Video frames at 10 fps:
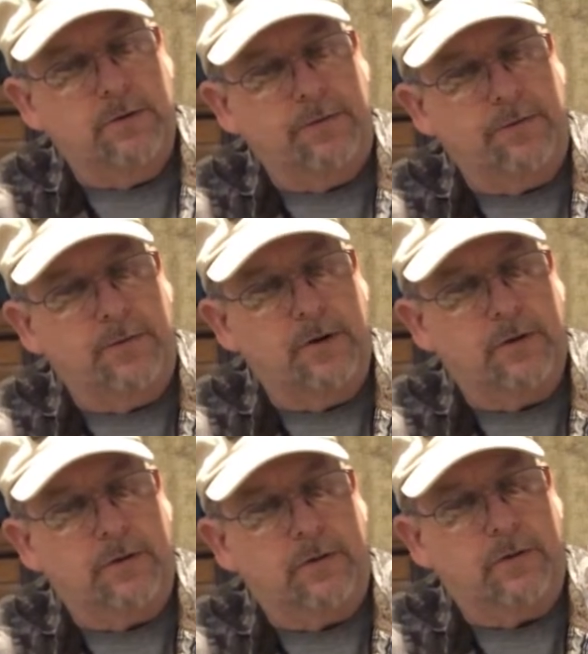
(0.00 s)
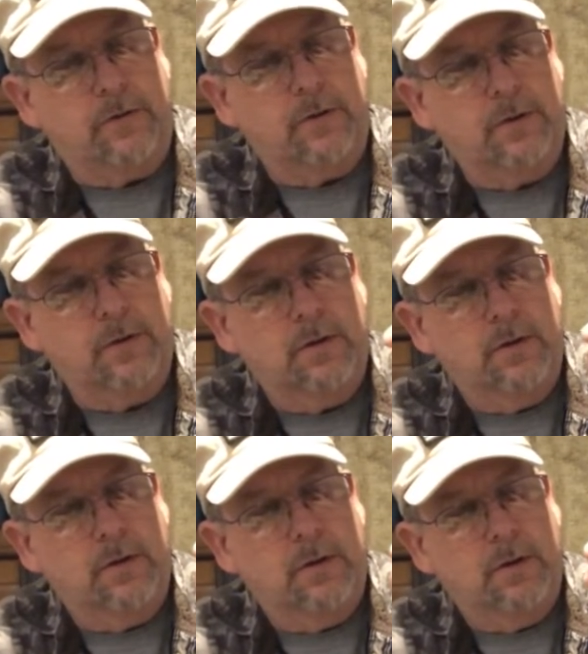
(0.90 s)
first
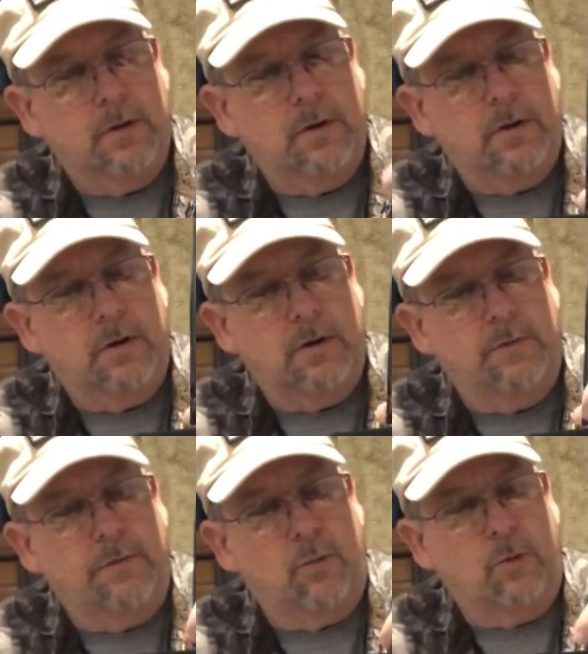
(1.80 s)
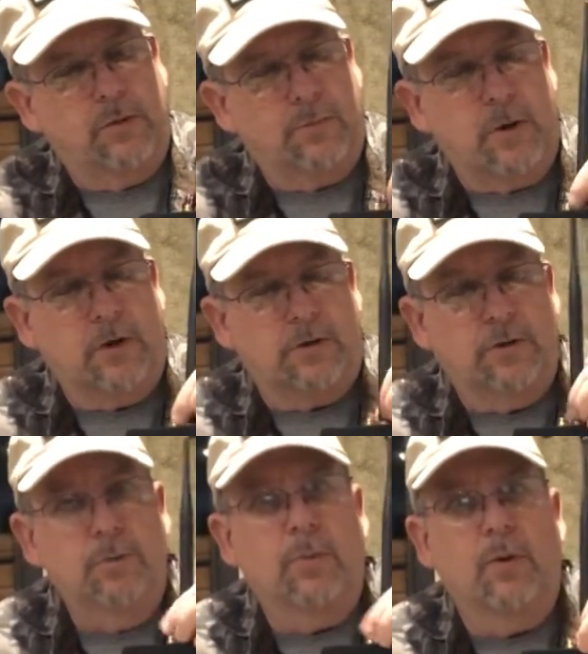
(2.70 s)
of the ones marked
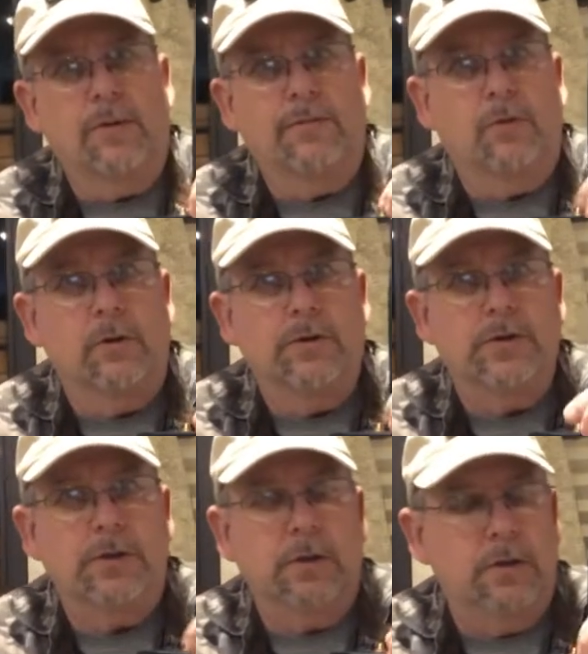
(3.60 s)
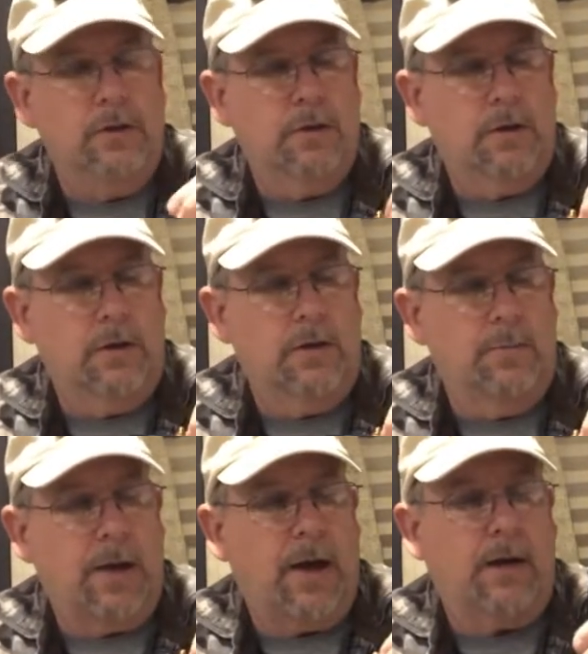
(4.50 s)
2.4G on the
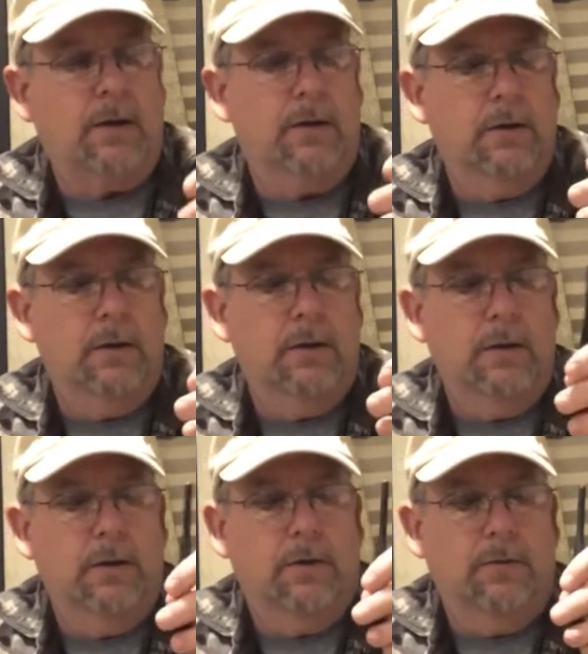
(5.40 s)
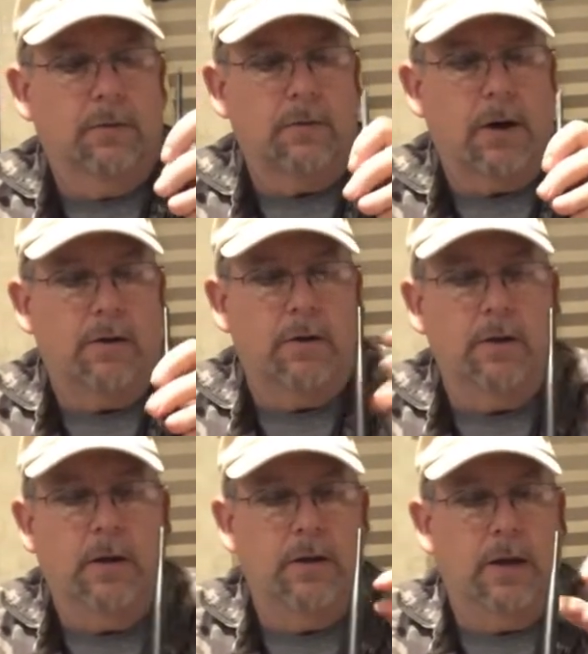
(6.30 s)
back of the router,
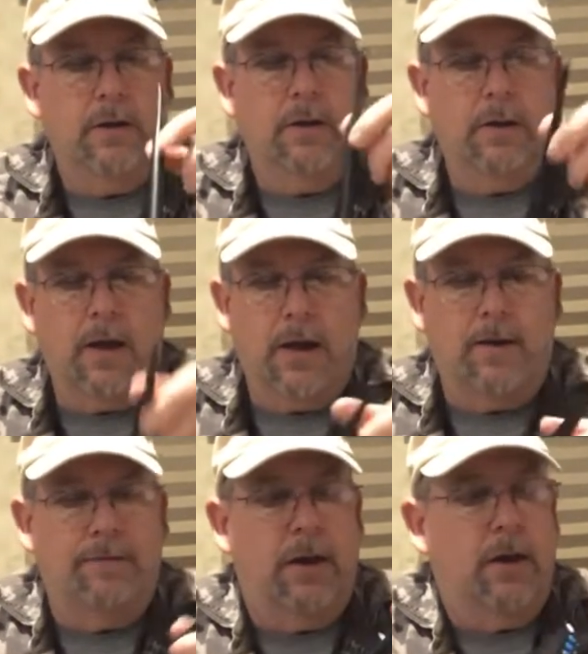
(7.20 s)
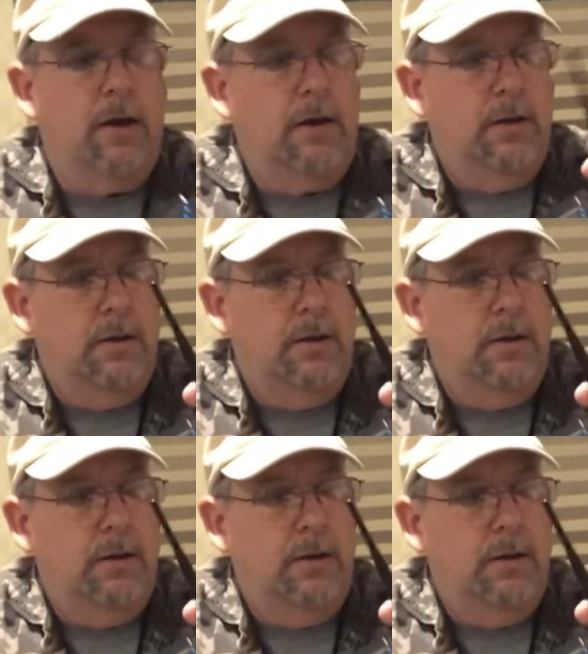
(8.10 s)
and then they have a